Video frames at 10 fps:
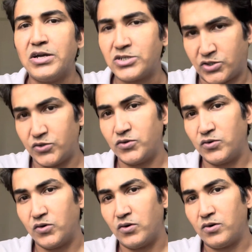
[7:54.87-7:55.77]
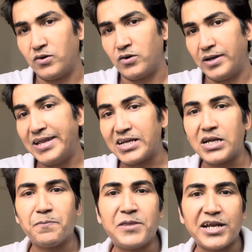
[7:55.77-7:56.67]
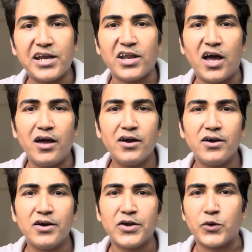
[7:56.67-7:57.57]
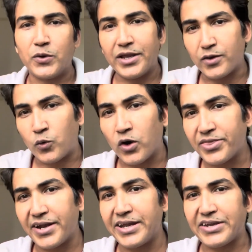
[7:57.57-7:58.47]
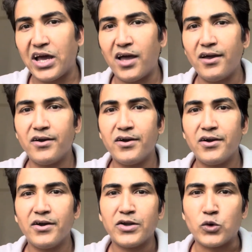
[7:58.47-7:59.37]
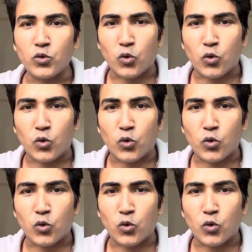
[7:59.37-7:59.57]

to encrypt the data, to encode the data, to